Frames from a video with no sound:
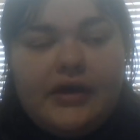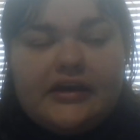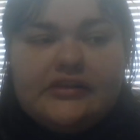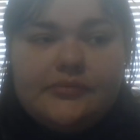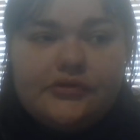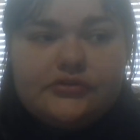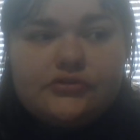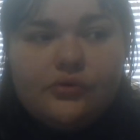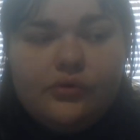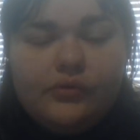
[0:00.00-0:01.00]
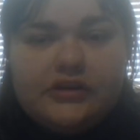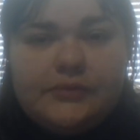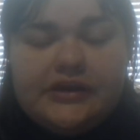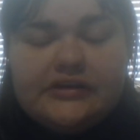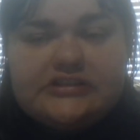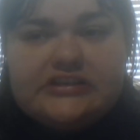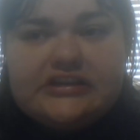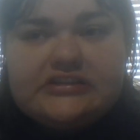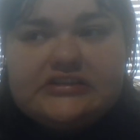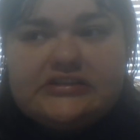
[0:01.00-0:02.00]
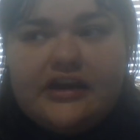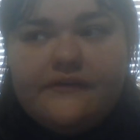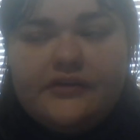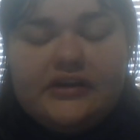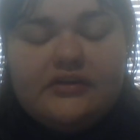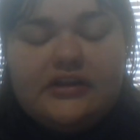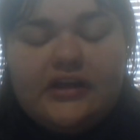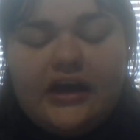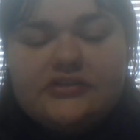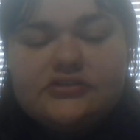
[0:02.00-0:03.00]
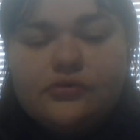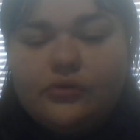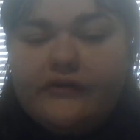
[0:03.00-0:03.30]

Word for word: back at the middle school with PLCs and stuff, and even in the high school.